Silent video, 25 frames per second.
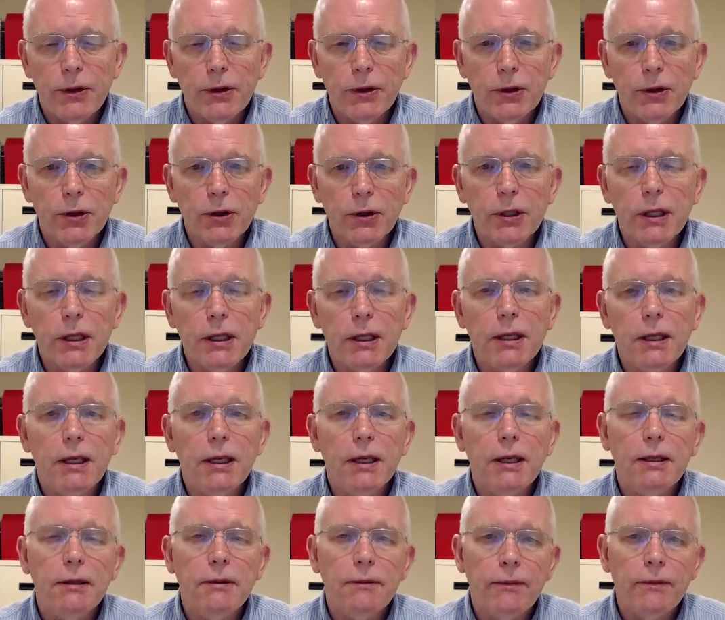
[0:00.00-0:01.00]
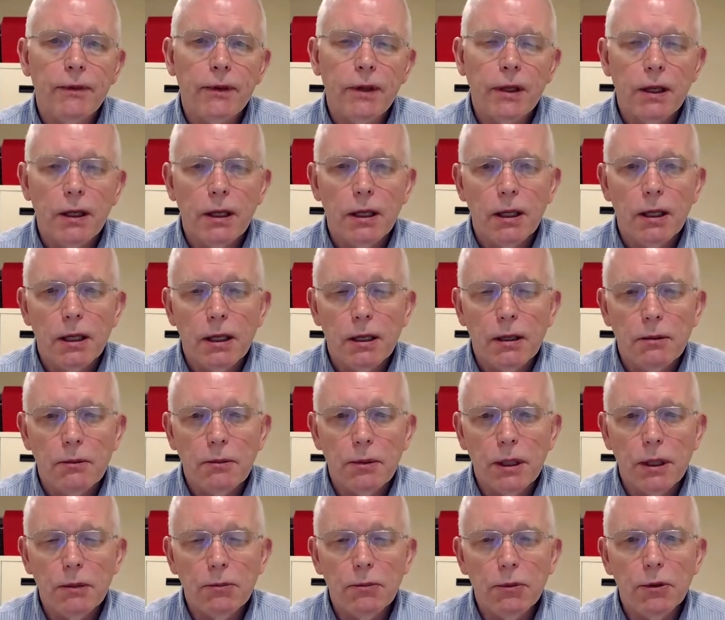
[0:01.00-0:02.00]
looking at
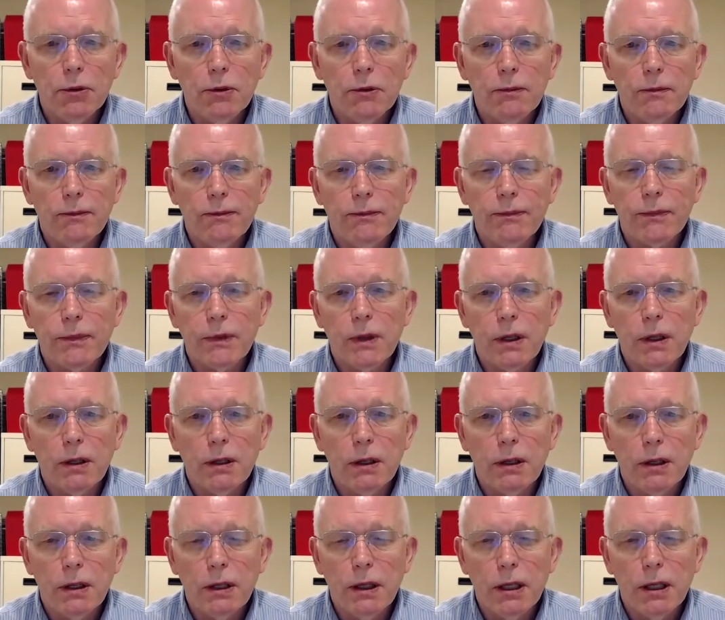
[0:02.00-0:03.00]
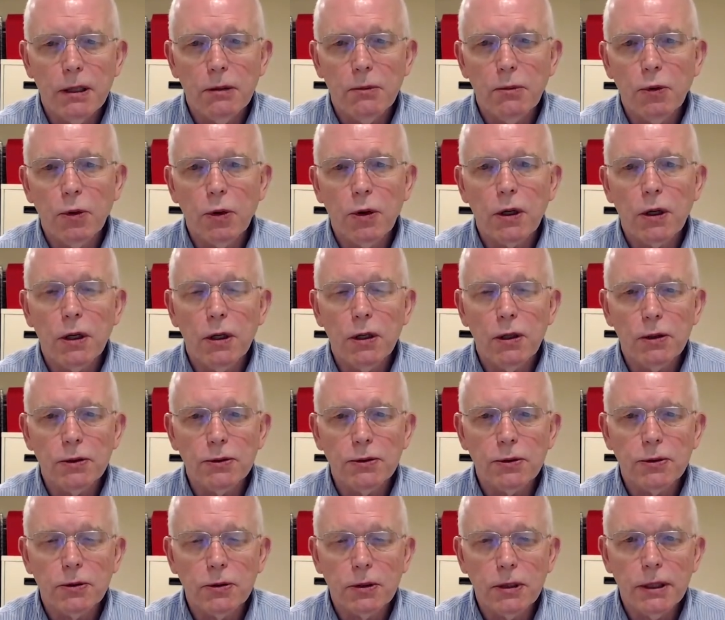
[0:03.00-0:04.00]
people in a more
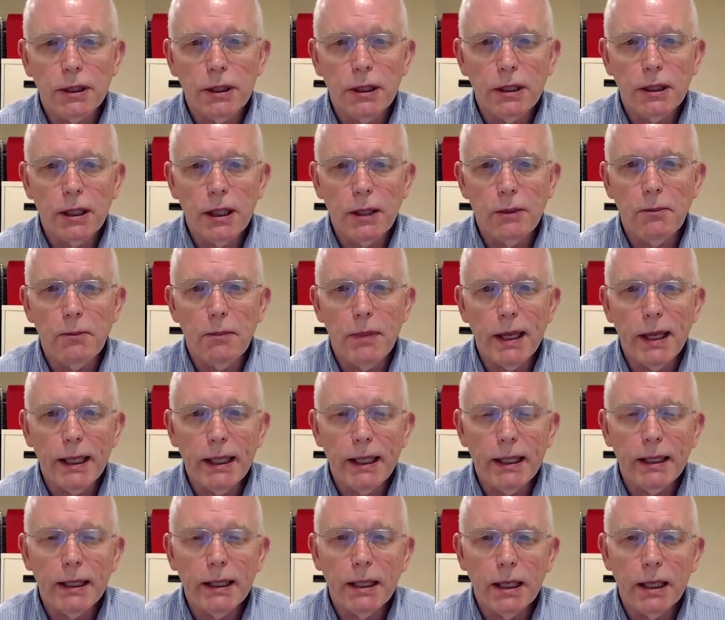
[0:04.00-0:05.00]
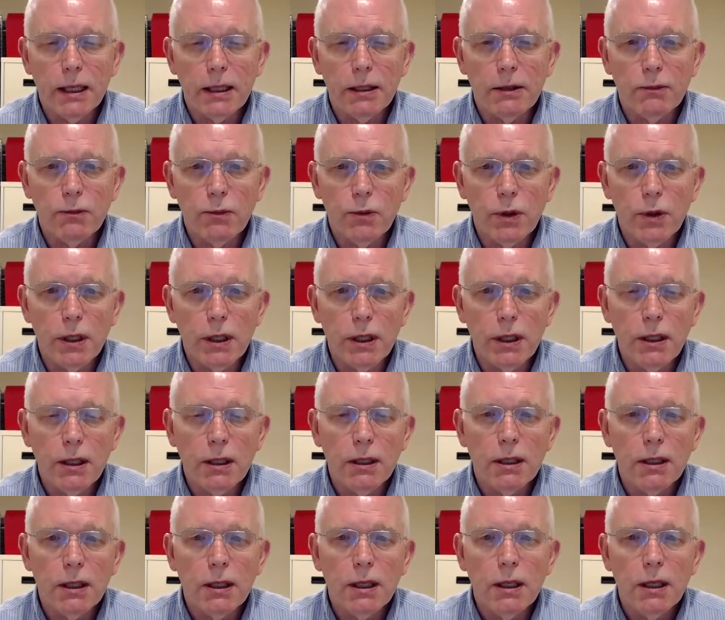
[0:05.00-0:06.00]
culturally embedded kind of way,
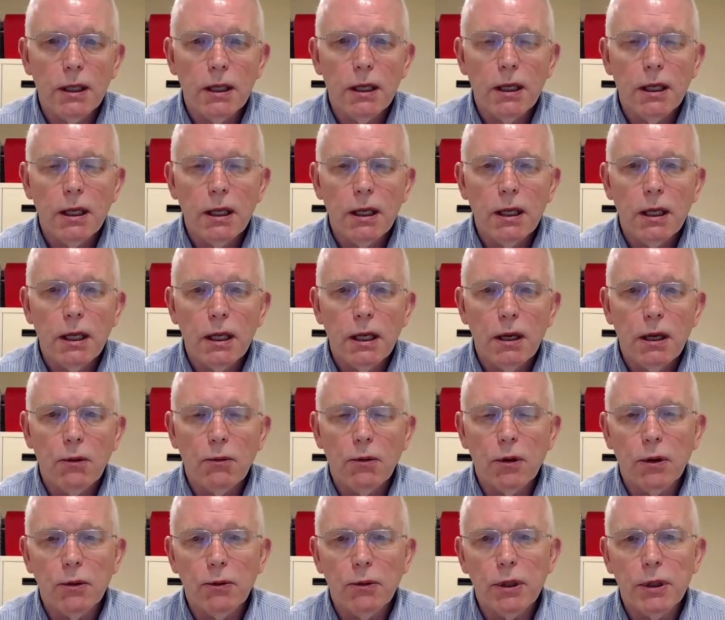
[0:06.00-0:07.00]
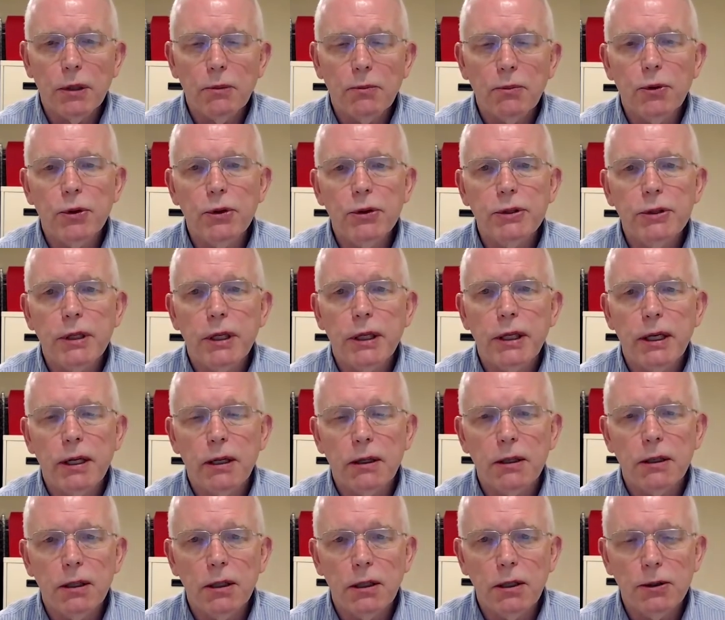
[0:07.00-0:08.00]
where we appreciate
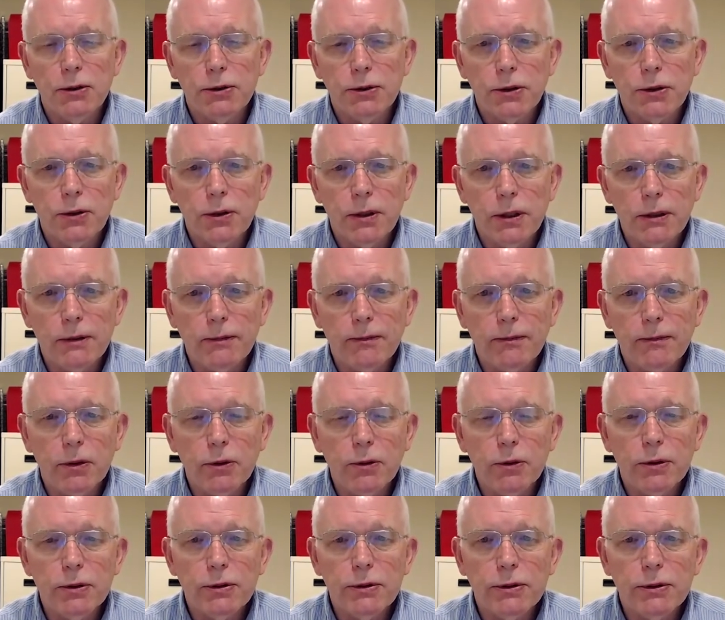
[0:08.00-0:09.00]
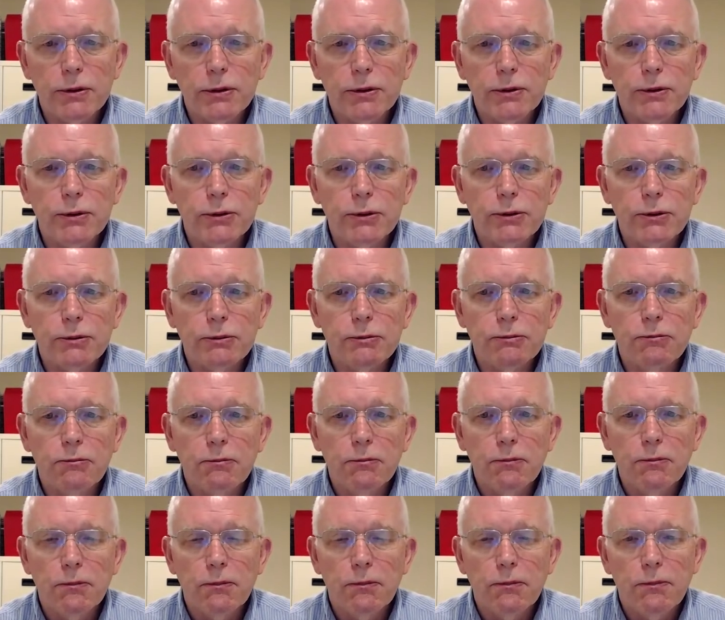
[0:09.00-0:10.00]
how culture influences
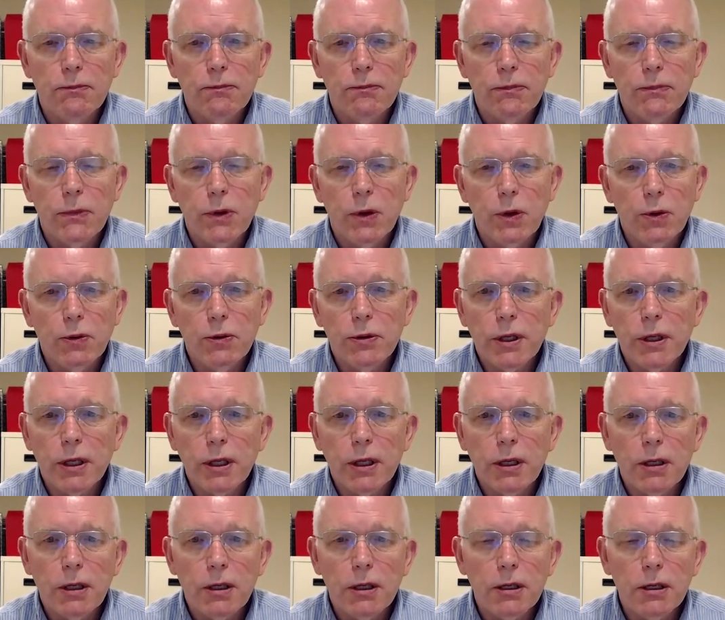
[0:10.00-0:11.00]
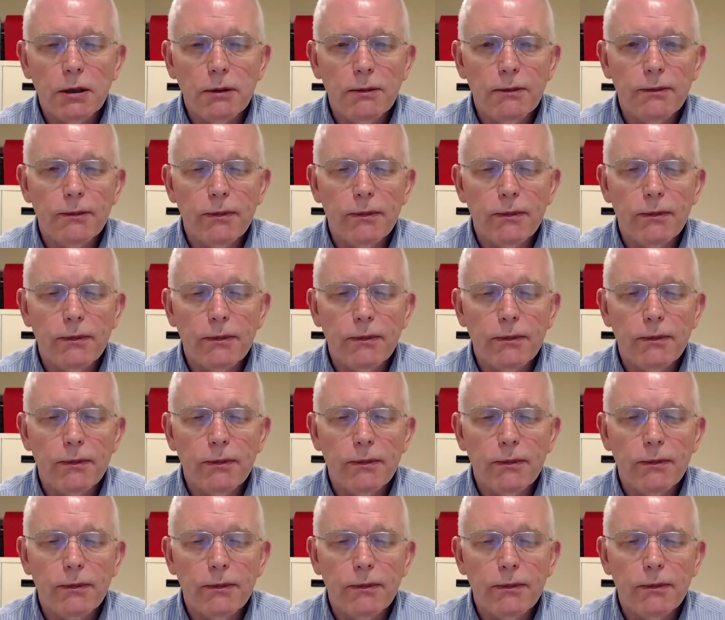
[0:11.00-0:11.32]
who they are,